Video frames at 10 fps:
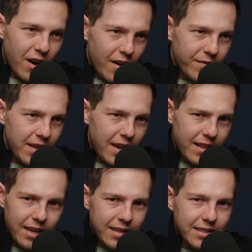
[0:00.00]
coffee,
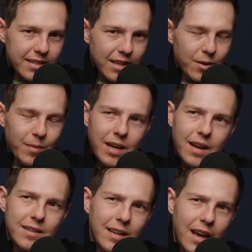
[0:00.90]
and then I get to dinner. I'm like,
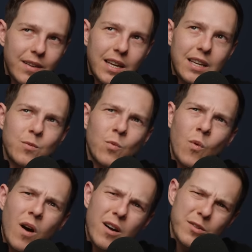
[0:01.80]
I didn't have oh, any
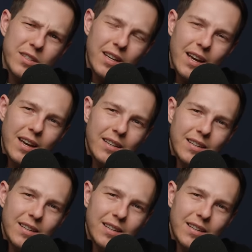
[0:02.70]
that, water today.